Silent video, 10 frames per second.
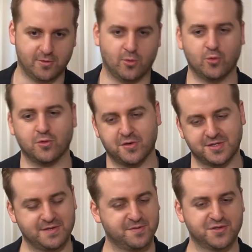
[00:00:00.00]
all those
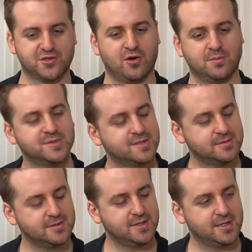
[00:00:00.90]
different jobs
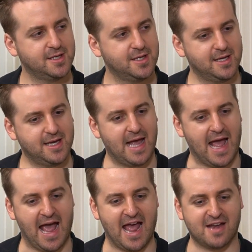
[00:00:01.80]

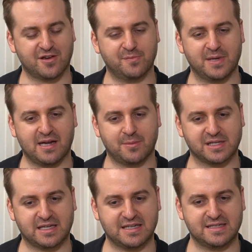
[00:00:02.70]
and you've been able to
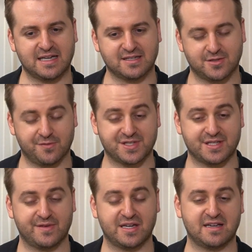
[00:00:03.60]
condense over
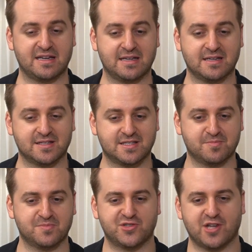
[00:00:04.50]
17 years
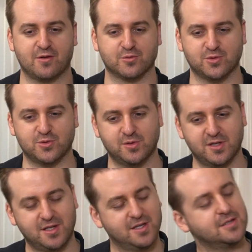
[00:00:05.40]
some general
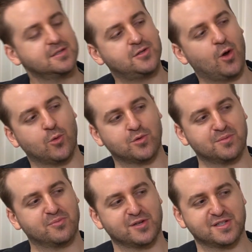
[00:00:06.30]

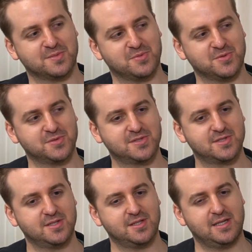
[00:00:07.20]
golden
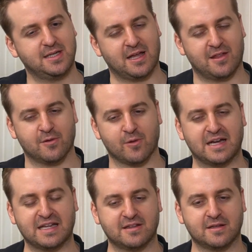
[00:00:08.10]
principles, are there
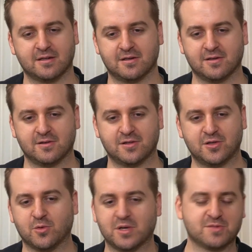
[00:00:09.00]
any that
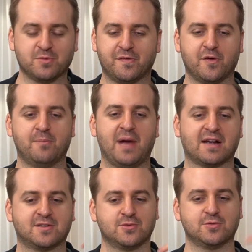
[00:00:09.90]
you always refer
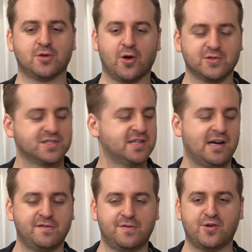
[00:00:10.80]
back to, coach
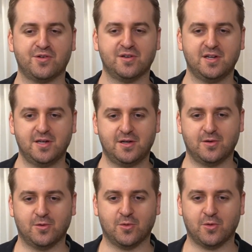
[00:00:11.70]
staff on,
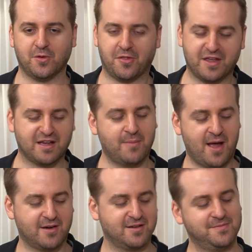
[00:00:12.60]
or think
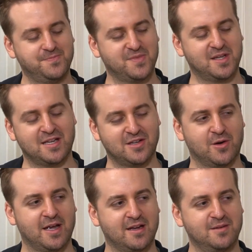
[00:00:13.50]
about in
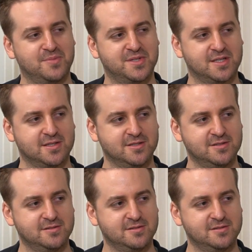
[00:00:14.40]
your head in particular?